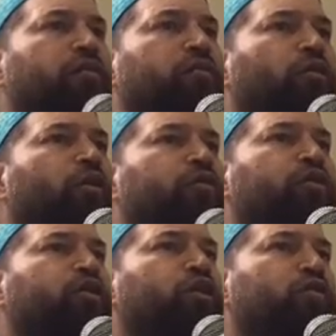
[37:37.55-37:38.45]
over the
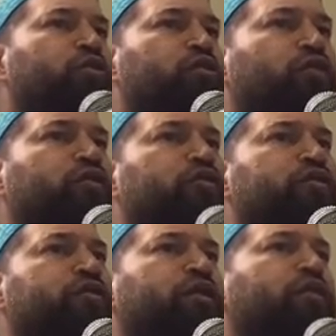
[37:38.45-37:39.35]
curvature of
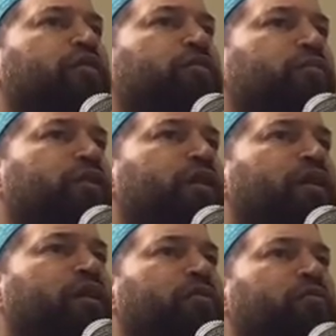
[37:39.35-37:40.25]
this little,
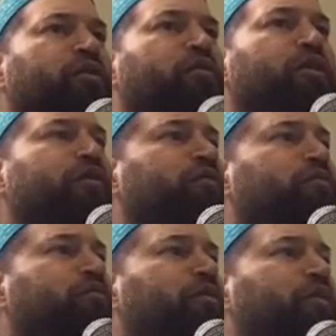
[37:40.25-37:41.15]
what do you call it,
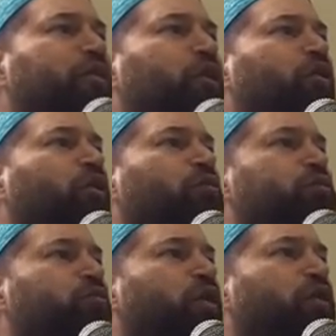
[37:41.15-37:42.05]
globe,
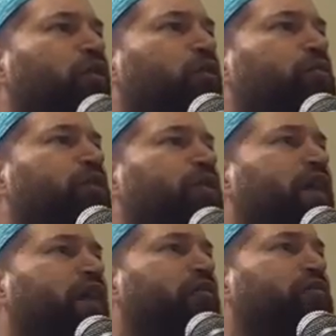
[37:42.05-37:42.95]
small globe that they
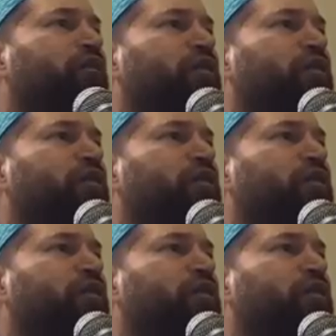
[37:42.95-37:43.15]
have.